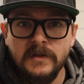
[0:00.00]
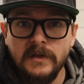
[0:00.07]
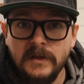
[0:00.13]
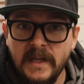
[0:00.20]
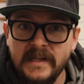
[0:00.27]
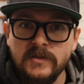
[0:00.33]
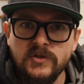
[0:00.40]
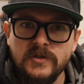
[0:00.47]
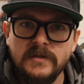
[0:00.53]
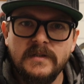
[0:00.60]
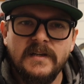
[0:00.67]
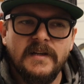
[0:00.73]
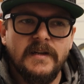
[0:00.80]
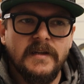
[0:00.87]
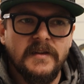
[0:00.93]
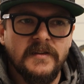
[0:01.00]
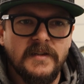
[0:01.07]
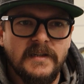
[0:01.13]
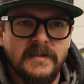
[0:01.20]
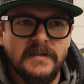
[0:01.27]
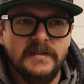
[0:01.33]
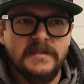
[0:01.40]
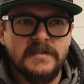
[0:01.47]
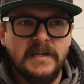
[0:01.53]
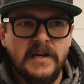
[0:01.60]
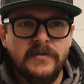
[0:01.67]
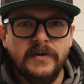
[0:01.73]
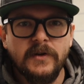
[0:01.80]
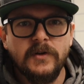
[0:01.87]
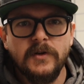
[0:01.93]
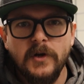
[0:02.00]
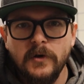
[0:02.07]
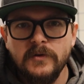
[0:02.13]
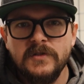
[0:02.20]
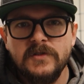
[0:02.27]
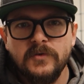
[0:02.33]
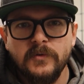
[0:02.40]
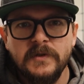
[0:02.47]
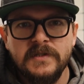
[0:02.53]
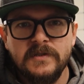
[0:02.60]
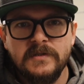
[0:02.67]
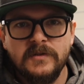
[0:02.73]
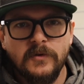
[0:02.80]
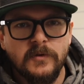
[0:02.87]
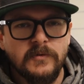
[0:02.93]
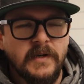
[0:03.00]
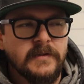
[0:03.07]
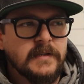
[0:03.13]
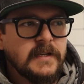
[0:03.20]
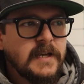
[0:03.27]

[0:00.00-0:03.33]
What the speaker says: the legend, the scary ghost stories told around the